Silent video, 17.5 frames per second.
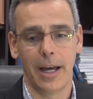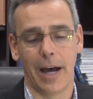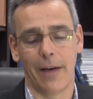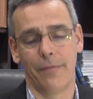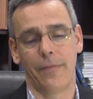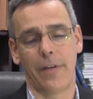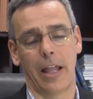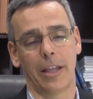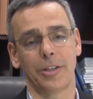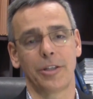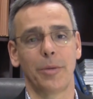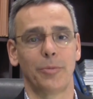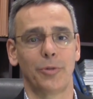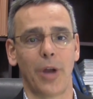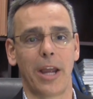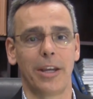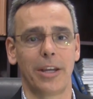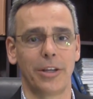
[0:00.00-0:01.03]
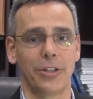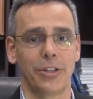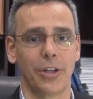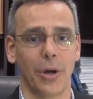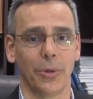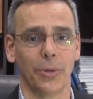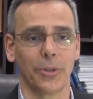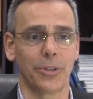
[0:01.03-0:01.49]
I'm fellowship trained in
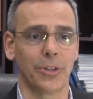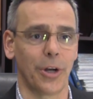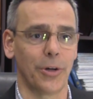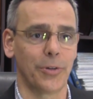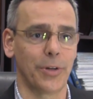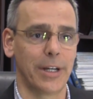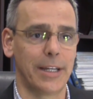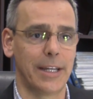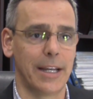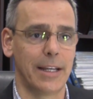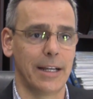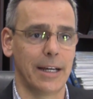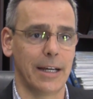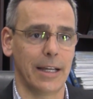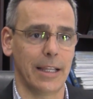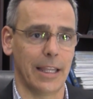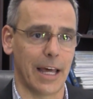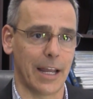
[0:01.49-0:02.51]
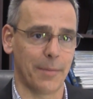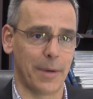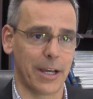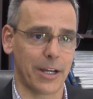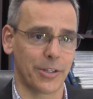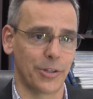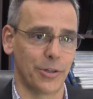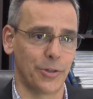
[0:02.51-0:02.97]
shoulder surgery, did a lot of
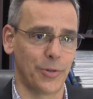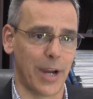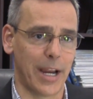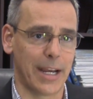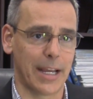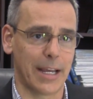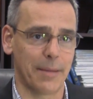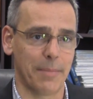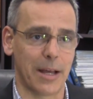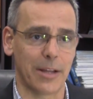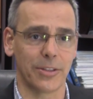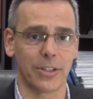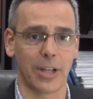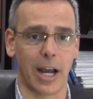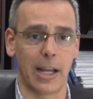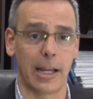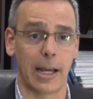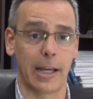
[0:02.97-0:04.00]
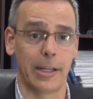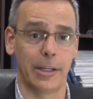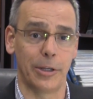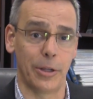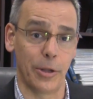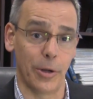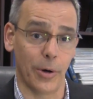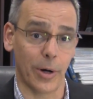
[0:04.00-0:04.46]
my extra training at Mount Sinai
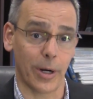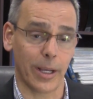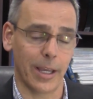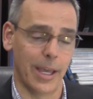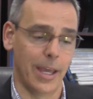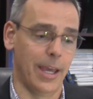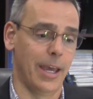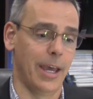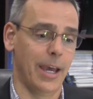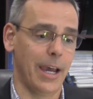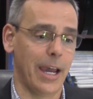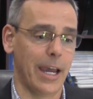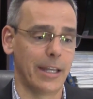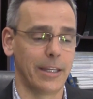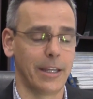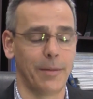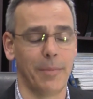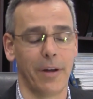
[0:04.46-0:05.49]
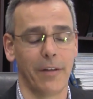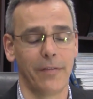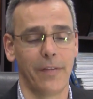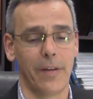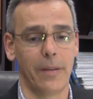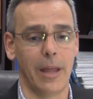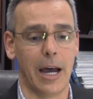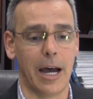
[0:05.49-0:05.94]
in New York, and did my
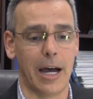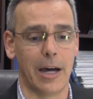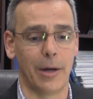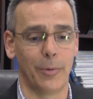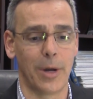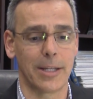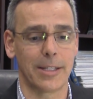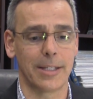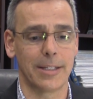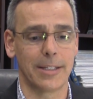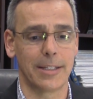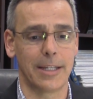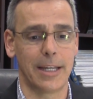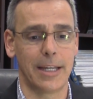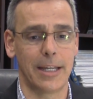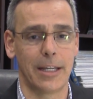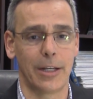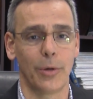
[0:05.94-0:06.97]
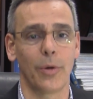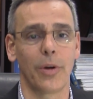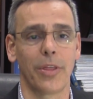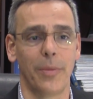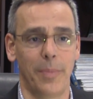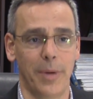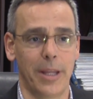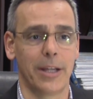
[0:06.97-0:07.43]
residency in
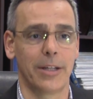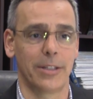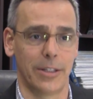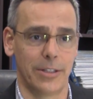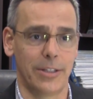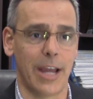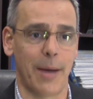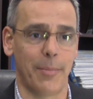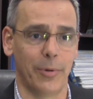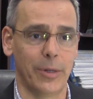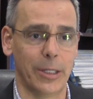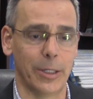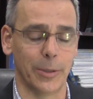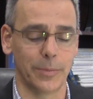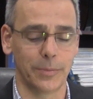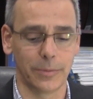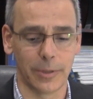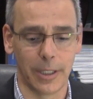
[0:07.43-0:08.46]
orthopedics at Chapel Hill.